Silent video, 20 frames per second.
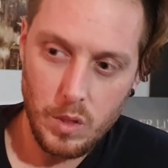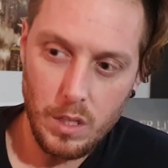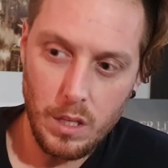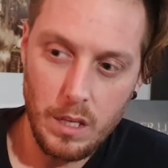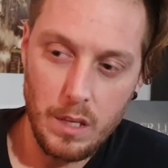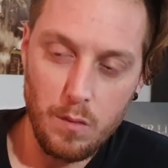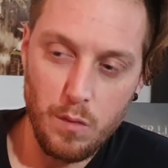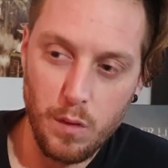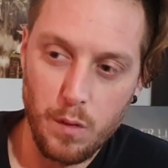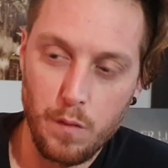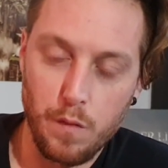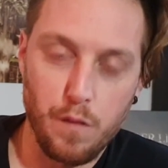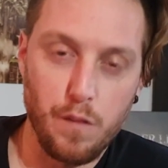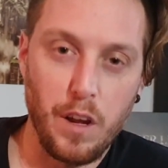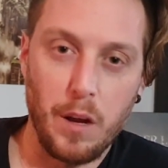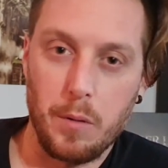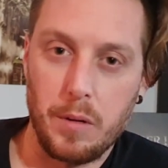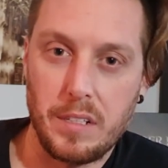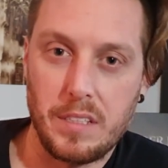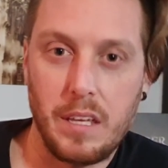even
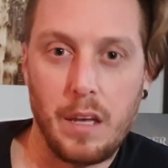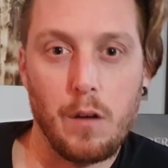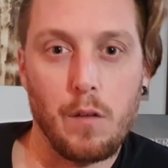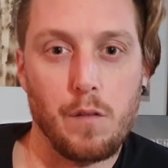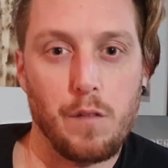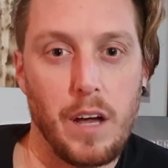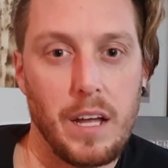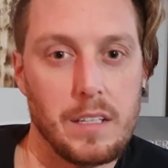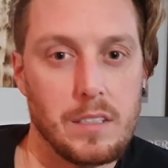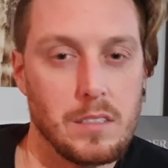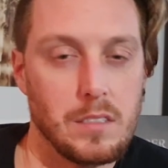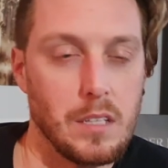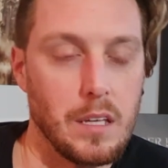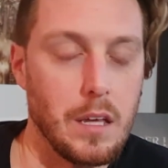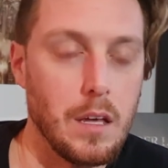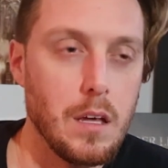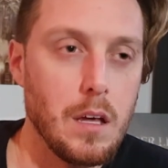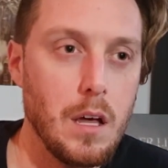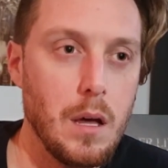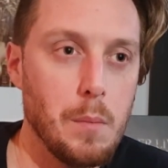fairy tale fantasy,
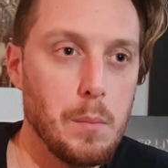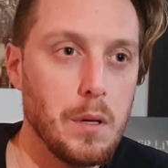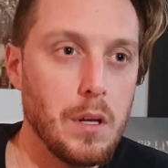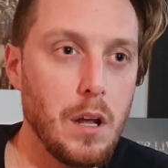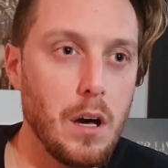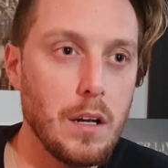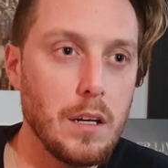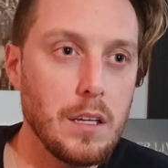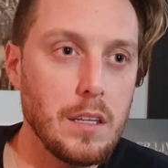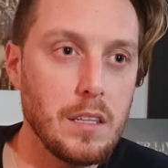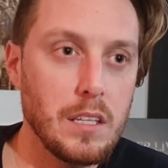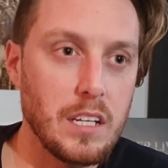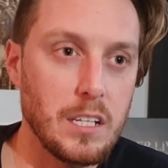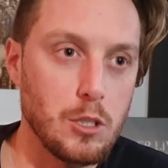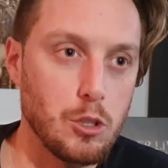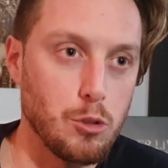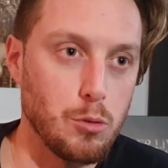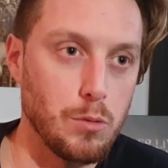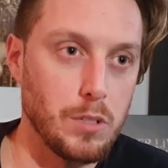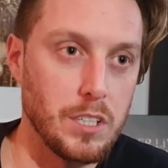but not in the
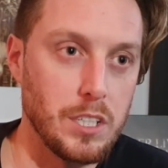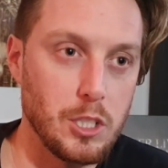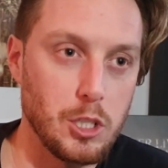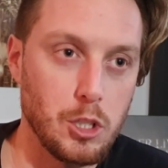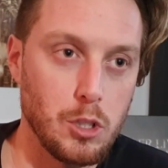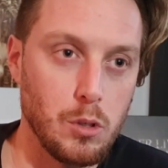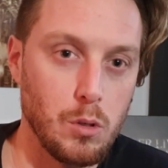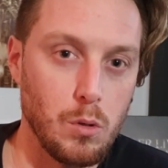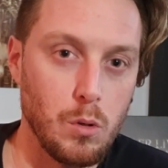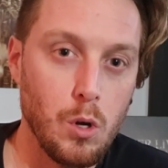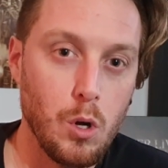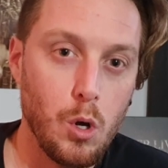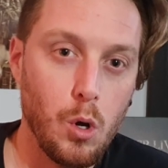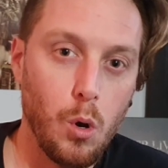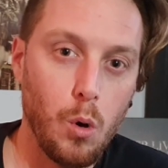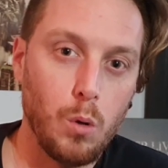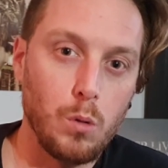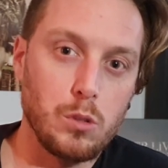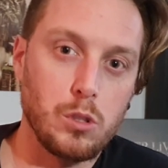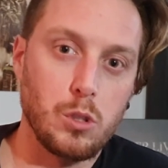traditional
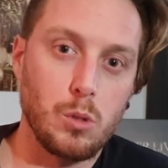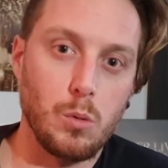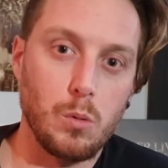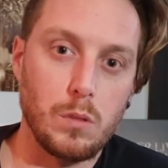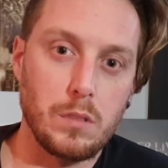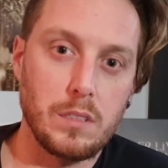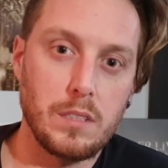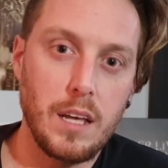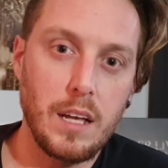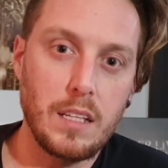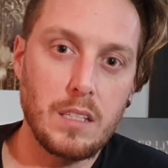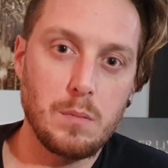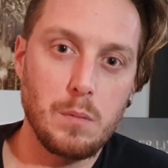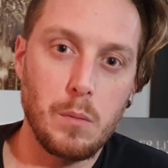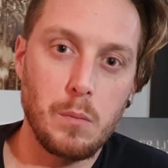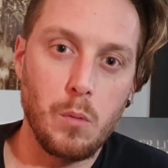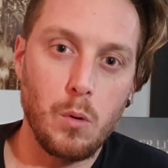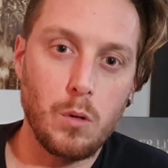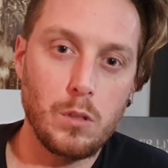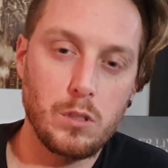old school sense, but
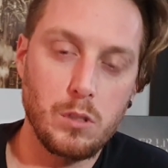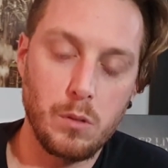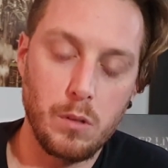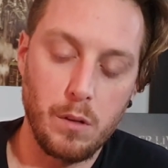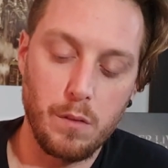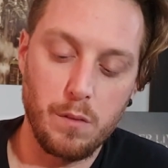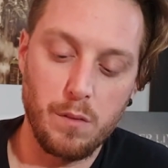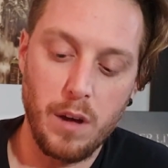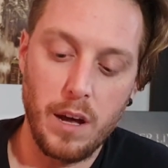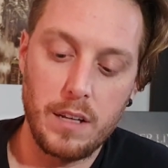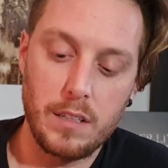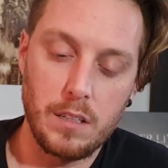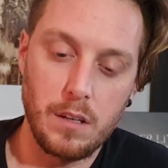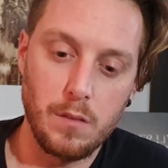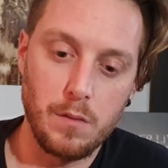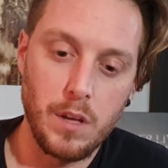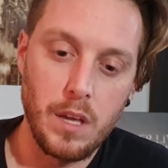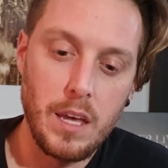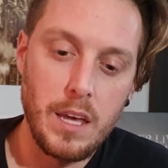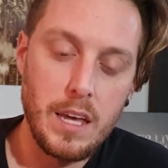more so in the fact of
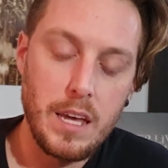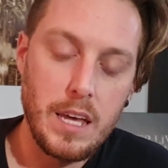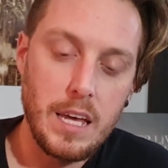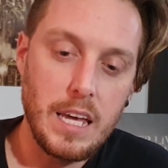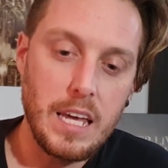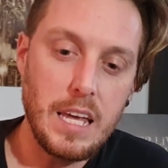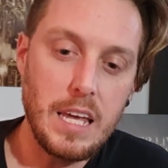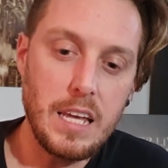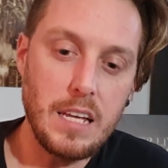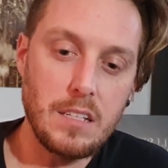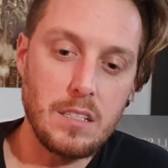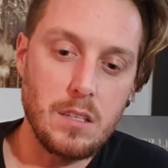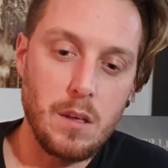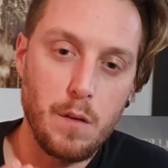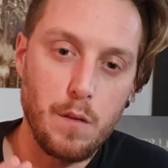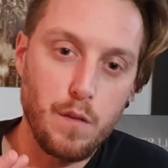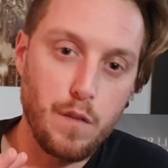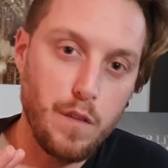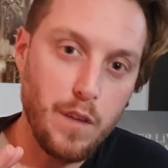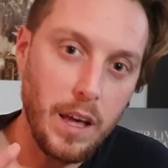he is
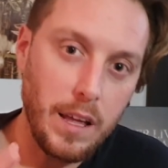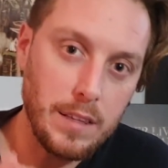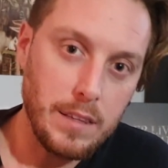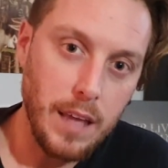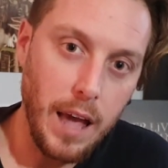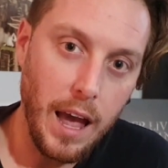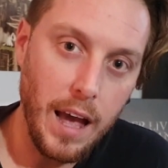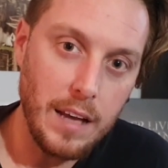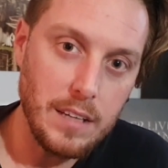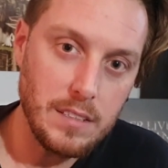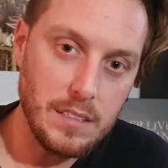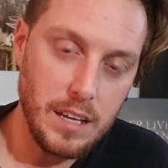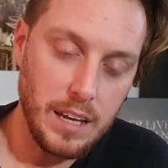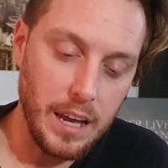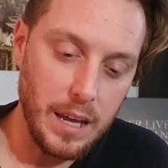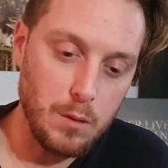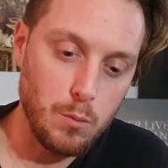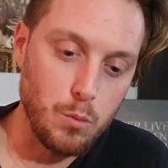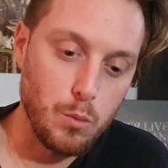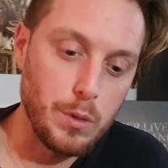fantastic
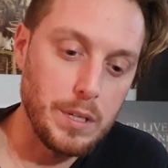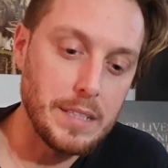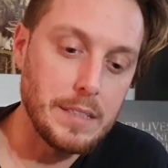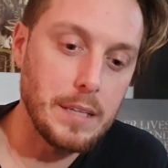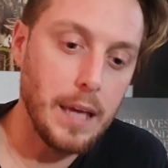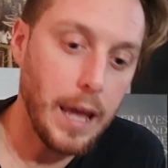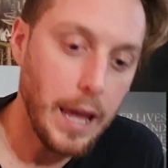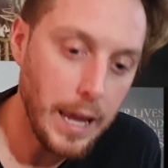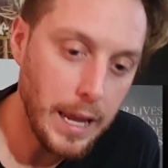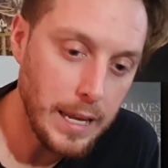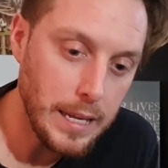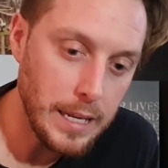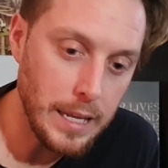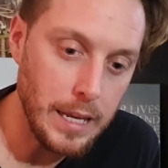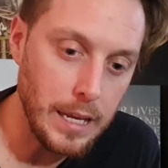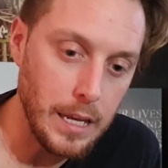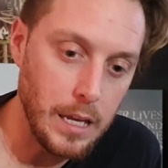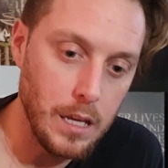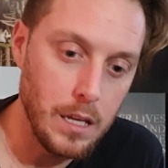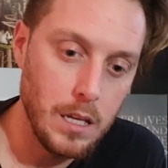at
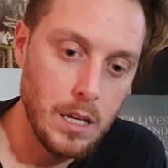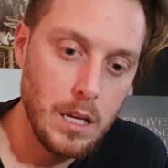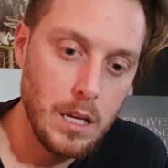retaining